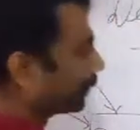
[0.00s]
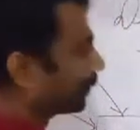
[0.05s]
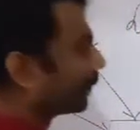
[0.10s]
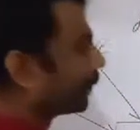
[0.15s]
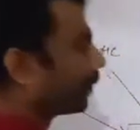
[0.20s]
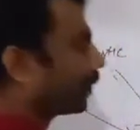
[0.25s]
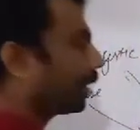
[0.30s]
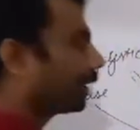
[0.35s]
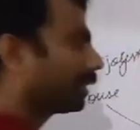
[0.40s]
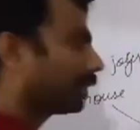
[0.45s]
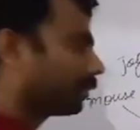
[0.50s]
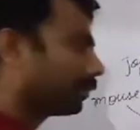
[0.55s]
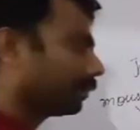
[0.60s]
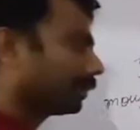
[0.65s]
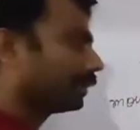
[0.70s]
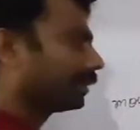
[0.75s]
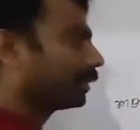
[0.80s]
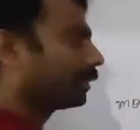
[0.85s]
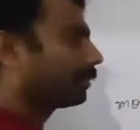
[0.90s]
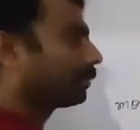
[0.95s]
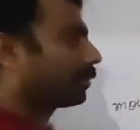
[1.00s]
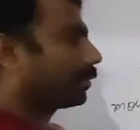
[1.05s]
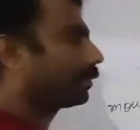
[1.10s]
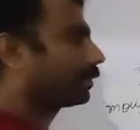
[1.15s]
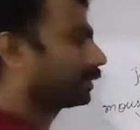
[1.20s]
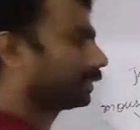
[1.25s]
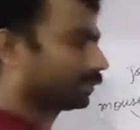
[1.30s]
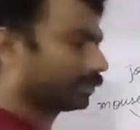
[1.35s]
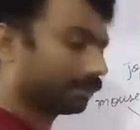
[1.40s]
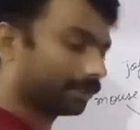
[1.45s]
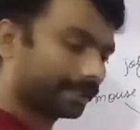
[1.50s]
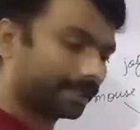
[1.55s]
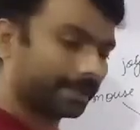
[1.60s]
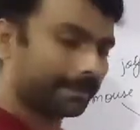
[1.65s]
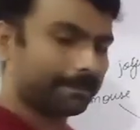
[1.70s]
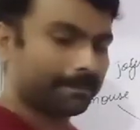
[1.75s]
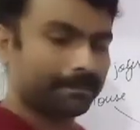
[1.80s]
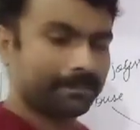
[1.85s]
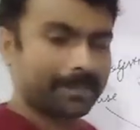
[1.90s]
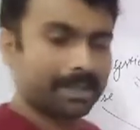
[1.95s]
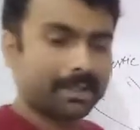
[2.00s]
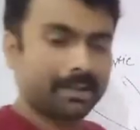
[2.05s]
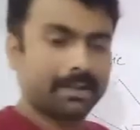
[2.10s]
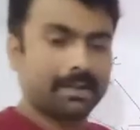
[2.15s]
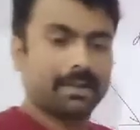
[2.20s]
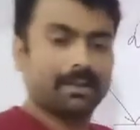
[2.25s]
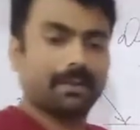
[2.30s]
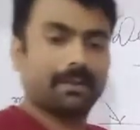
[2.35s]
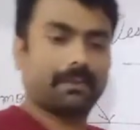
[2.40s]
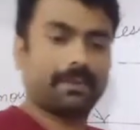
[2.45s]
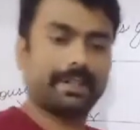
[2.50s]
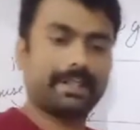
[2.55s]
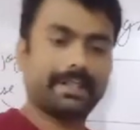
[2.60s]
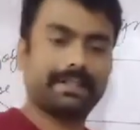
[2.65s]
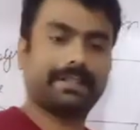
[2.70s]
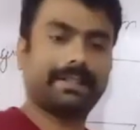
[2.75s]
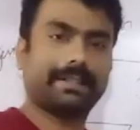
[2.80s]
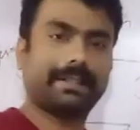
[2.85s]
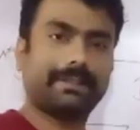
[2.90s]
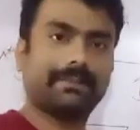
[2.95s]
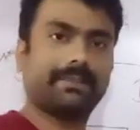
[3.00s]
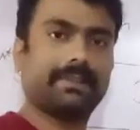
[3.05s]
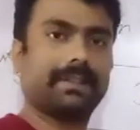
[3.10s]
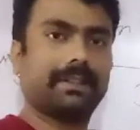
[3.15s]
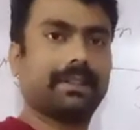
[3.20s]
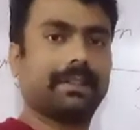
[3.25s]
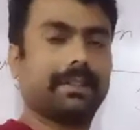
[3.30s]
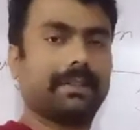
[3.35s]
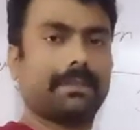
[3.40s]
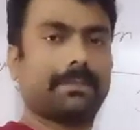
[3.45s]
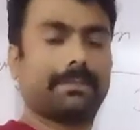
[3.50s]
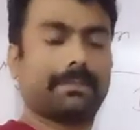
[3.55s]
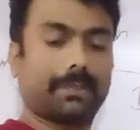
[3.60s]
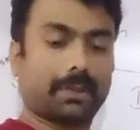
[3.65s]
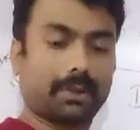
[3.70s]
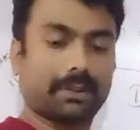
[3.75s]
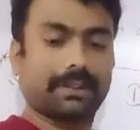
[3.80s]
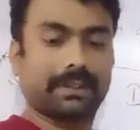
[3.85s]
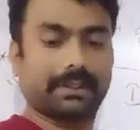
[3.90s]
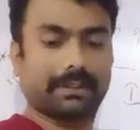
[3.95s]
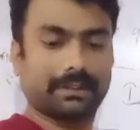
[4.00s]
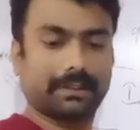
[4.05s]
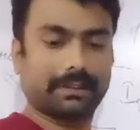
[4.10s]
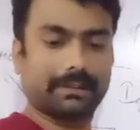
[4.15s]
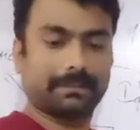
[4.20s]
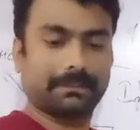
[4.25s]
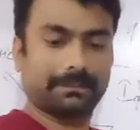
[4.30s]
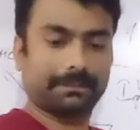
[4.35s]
undergo another process. Okay, when it gives in the processor,